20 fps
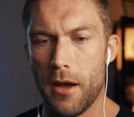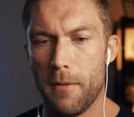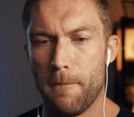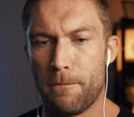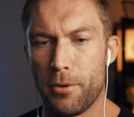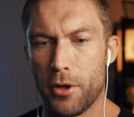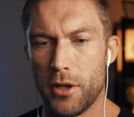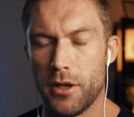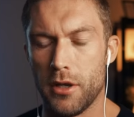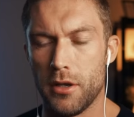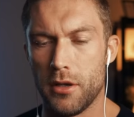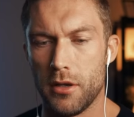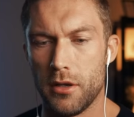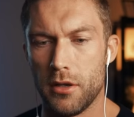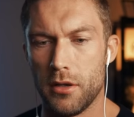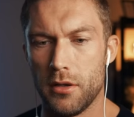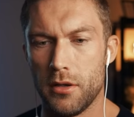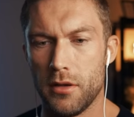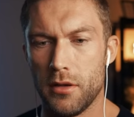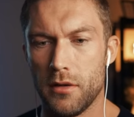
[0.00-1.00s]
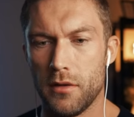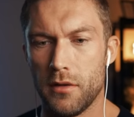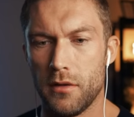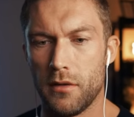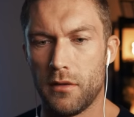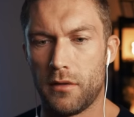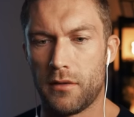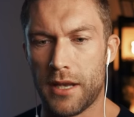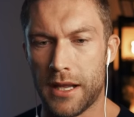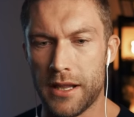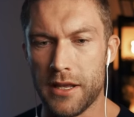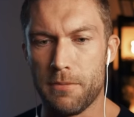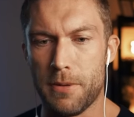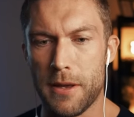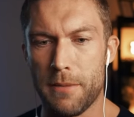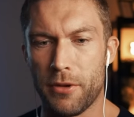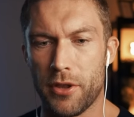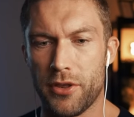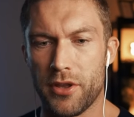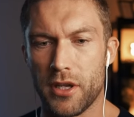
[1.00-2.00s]
But telling
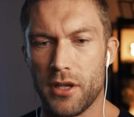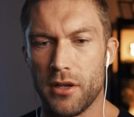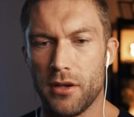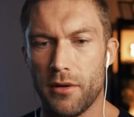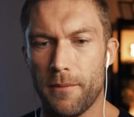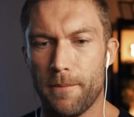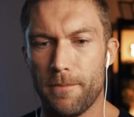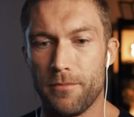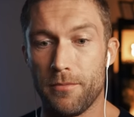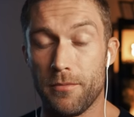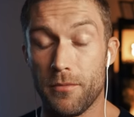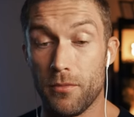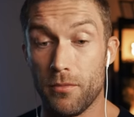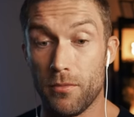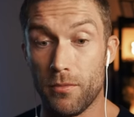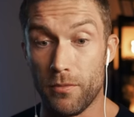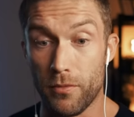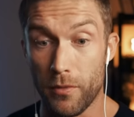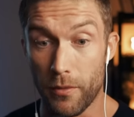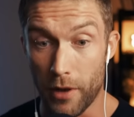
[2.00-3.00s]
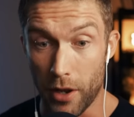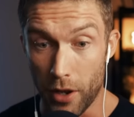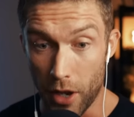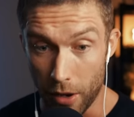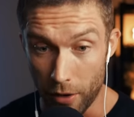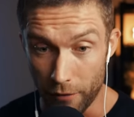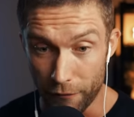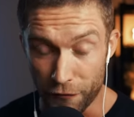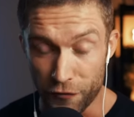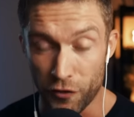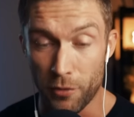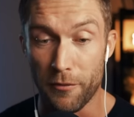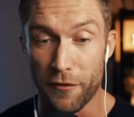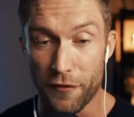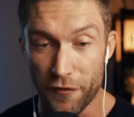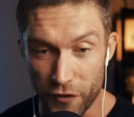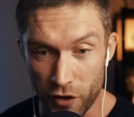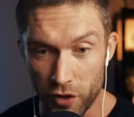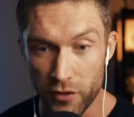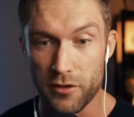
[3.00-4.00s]
people that from
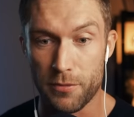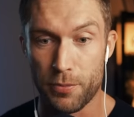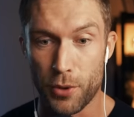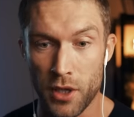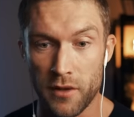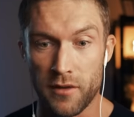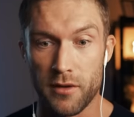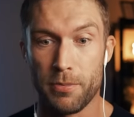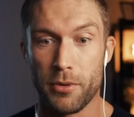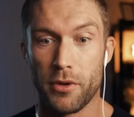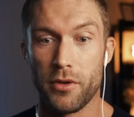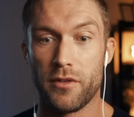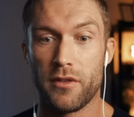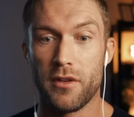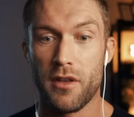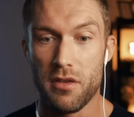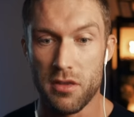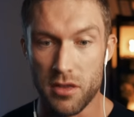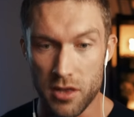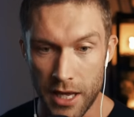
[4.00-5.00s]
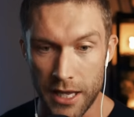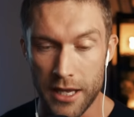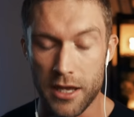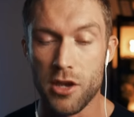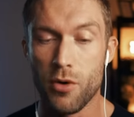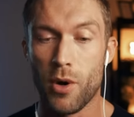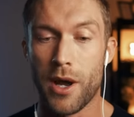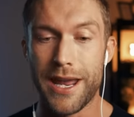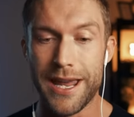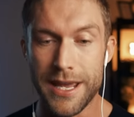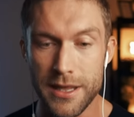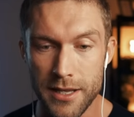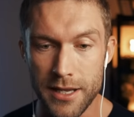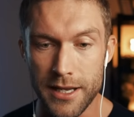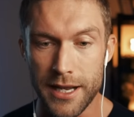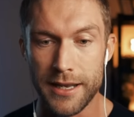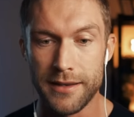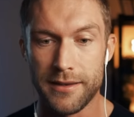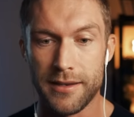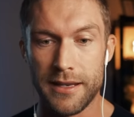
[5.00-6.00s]
first principles think you are in the
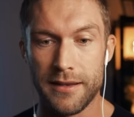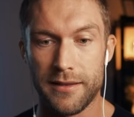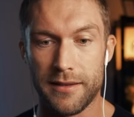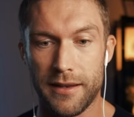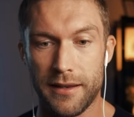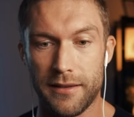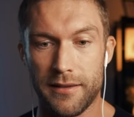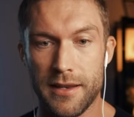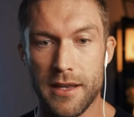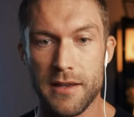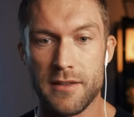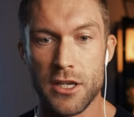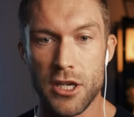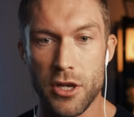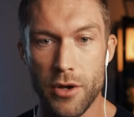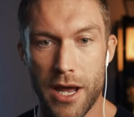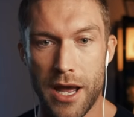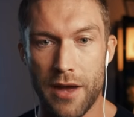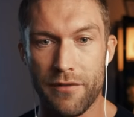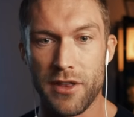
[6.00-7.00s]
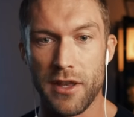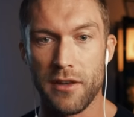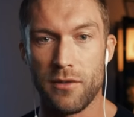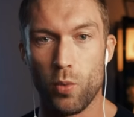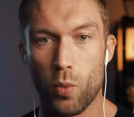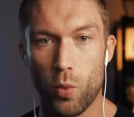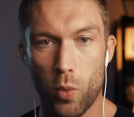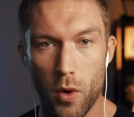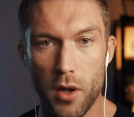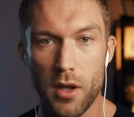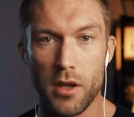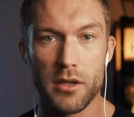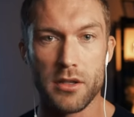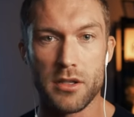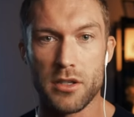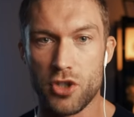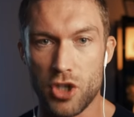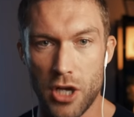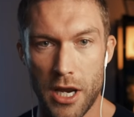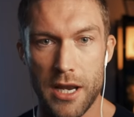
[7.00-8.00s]
1960s and you have this
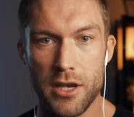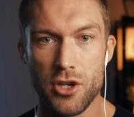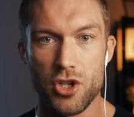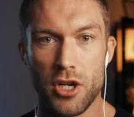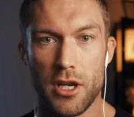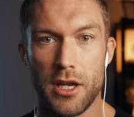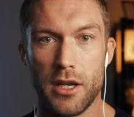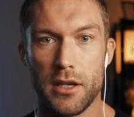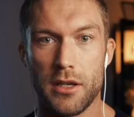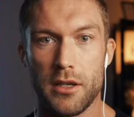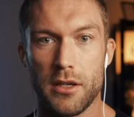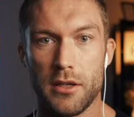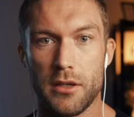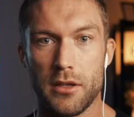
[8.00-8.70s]
world changing